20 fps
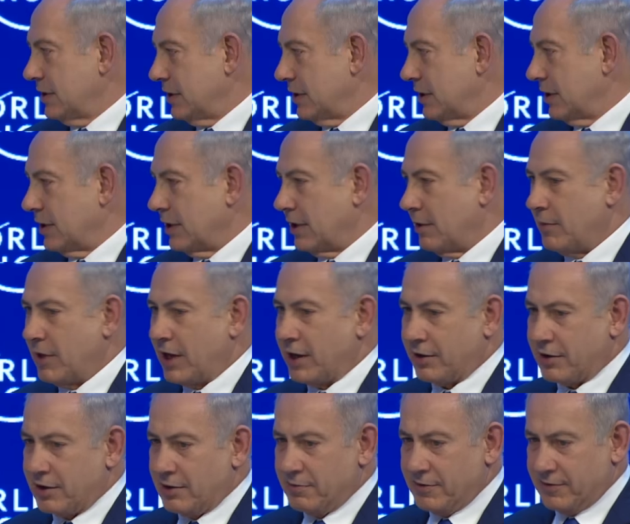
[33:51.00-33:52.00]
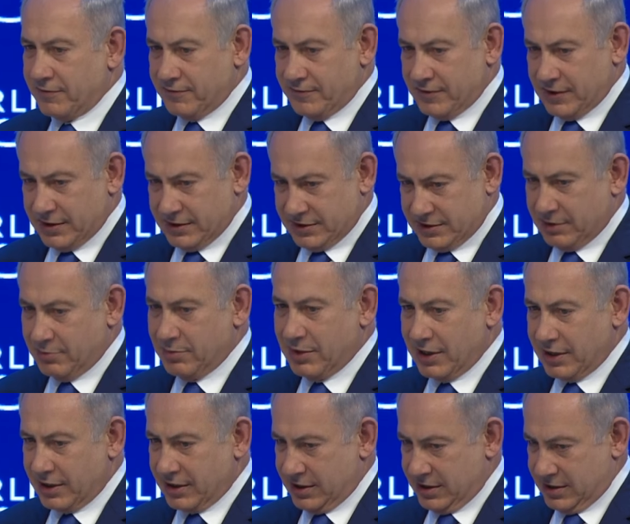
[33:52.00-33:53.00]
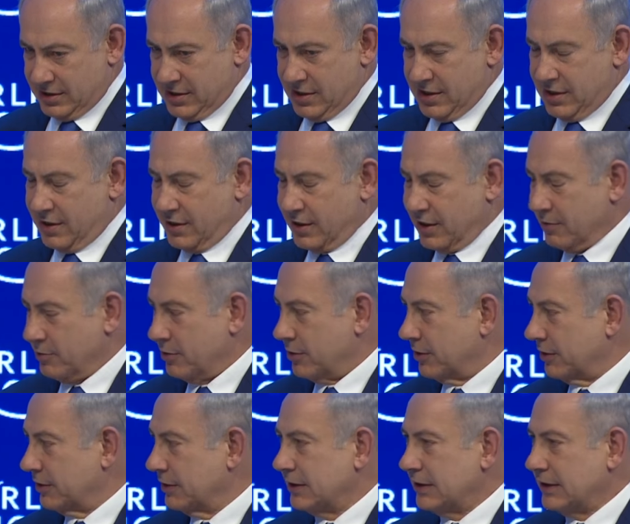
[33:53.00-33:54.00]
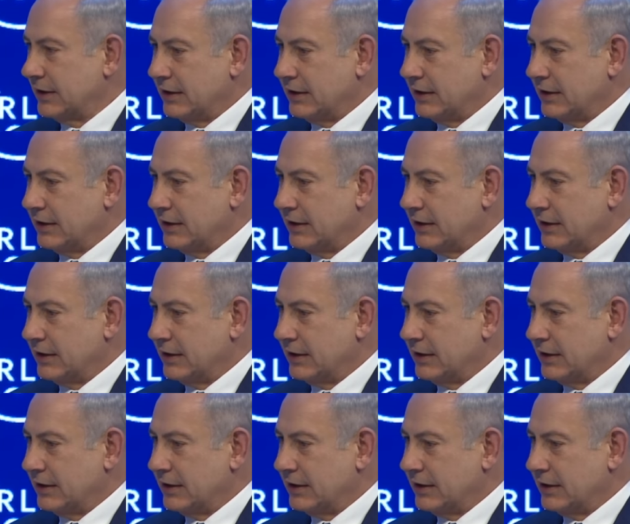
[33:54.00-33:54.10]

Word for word: uh, a modicum of uh, stability in our neighborhood.